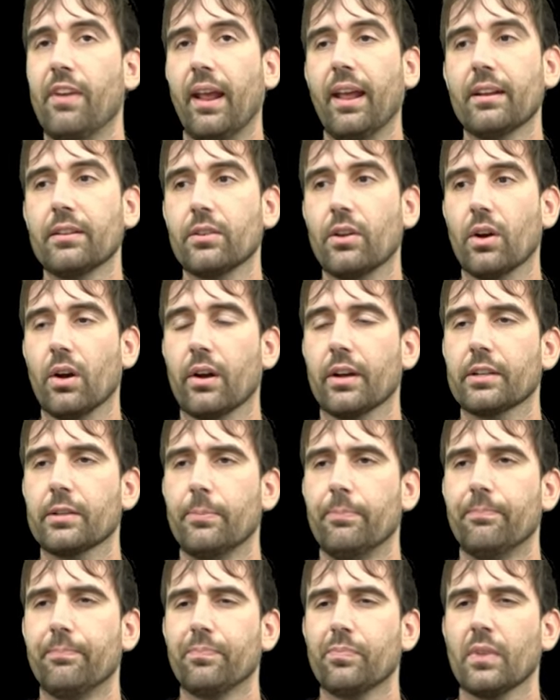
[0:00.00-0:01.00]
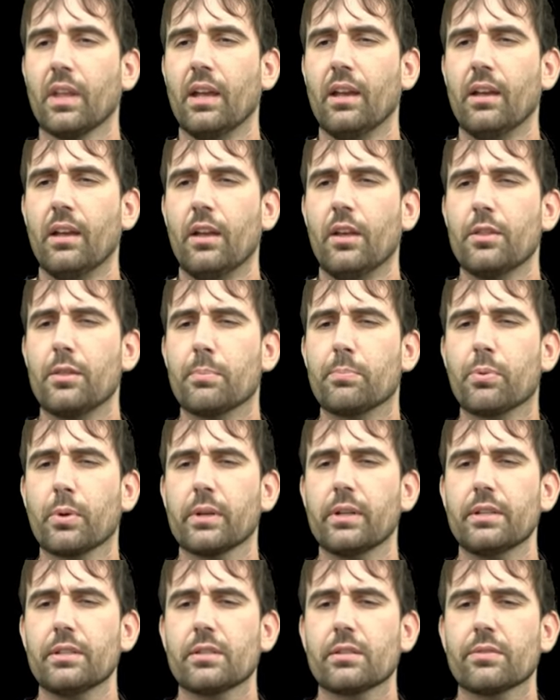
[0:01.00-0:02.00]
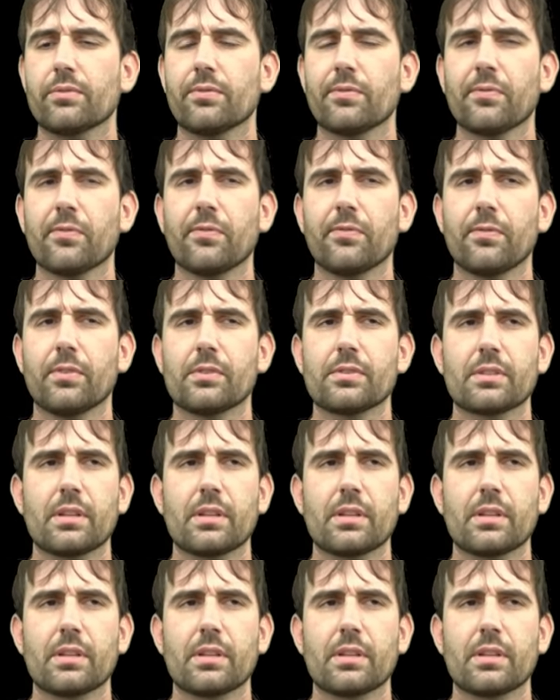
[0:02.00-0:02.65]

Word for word: Vanguard, the British, for